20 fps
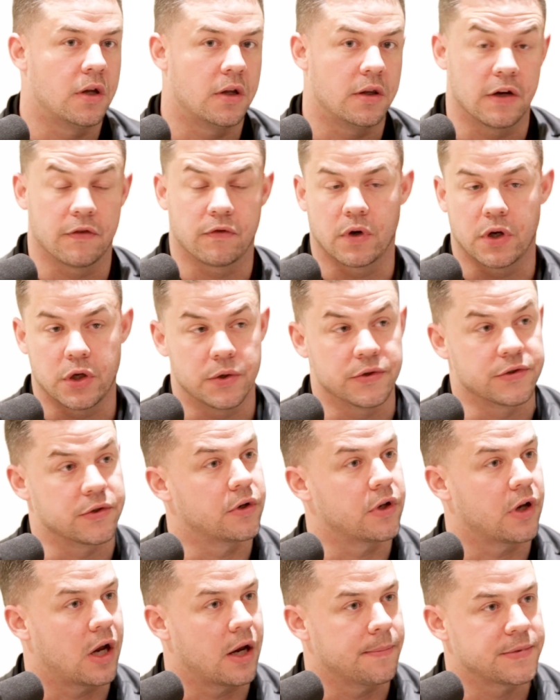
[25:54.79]
different user
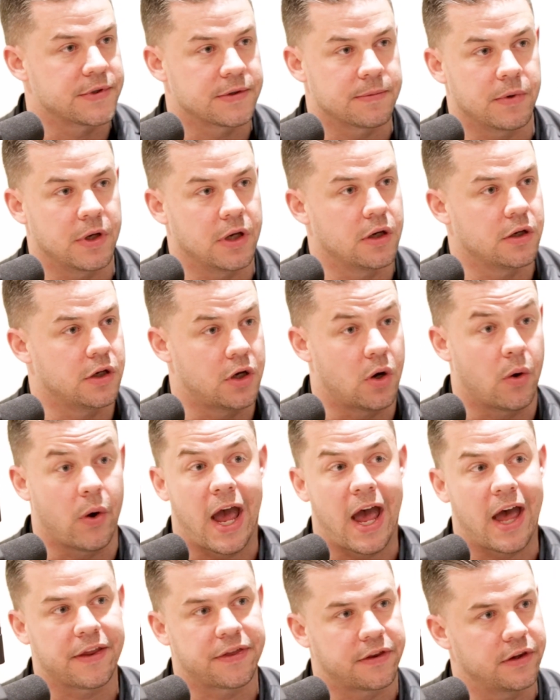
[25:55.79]
types, being
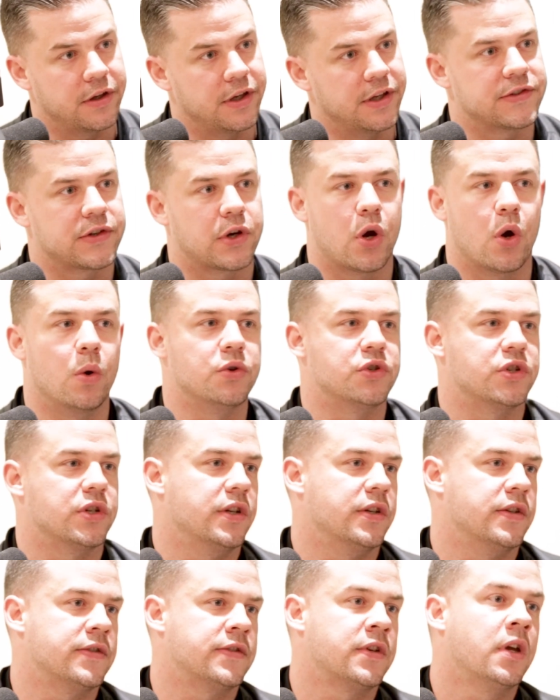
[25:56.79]
athletes,
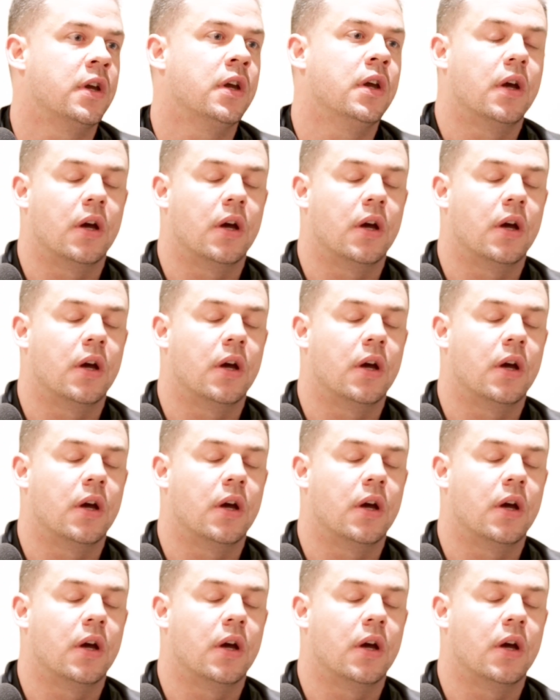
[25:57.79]
coaches,